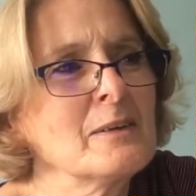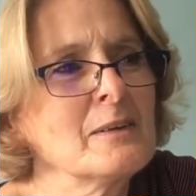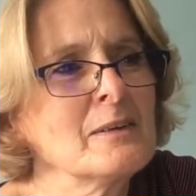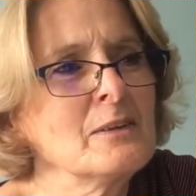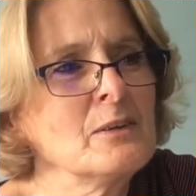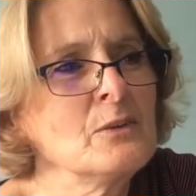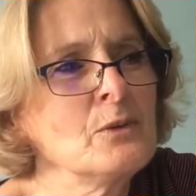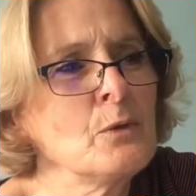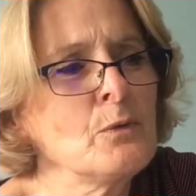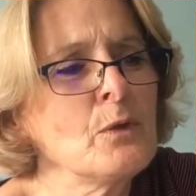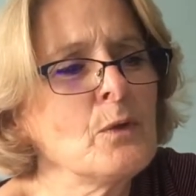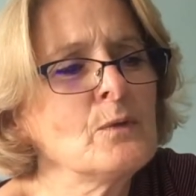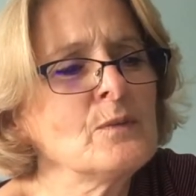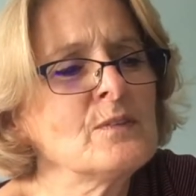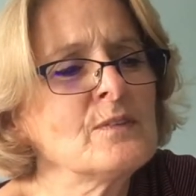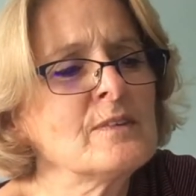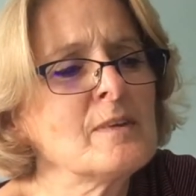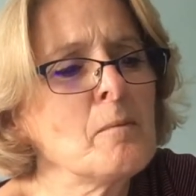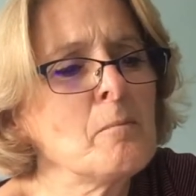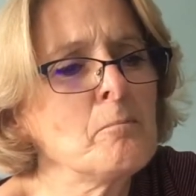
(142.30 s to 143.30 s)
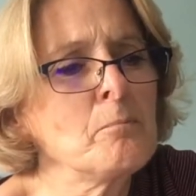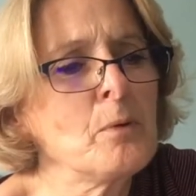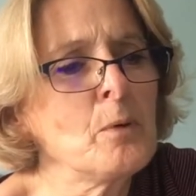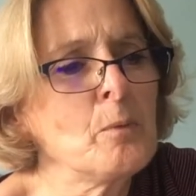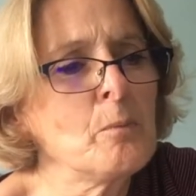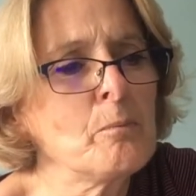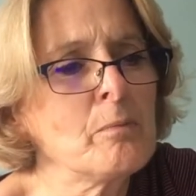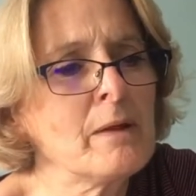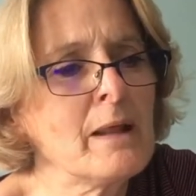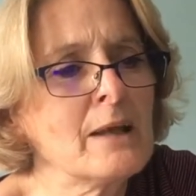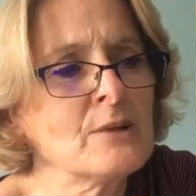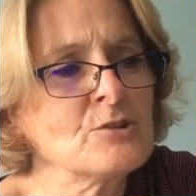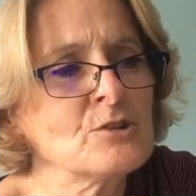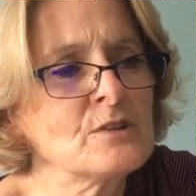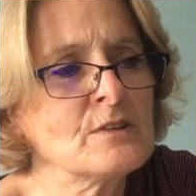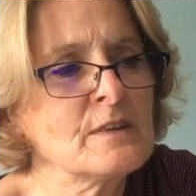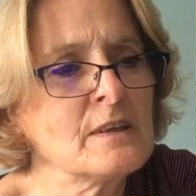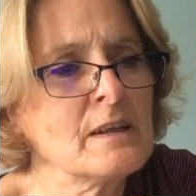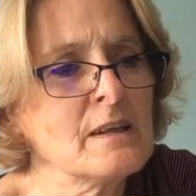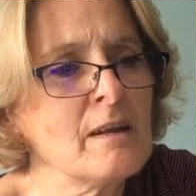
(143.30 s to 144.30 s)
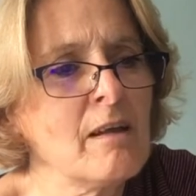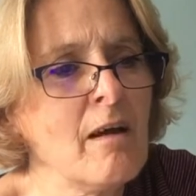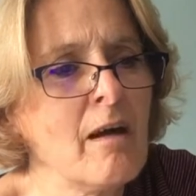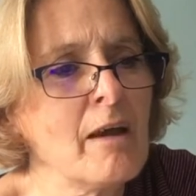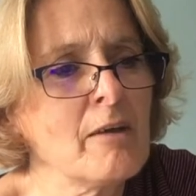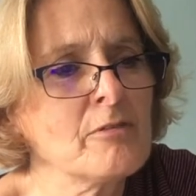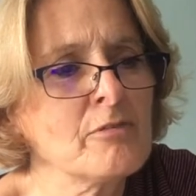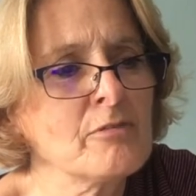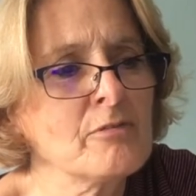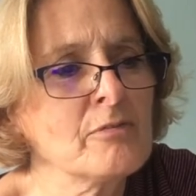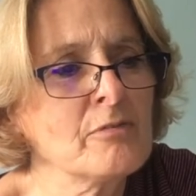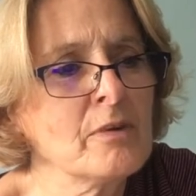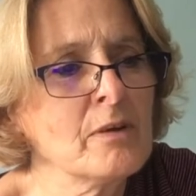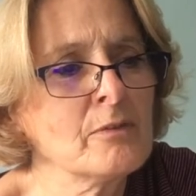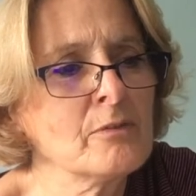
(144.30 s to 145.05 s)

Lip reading: you know, those simple pleasures in life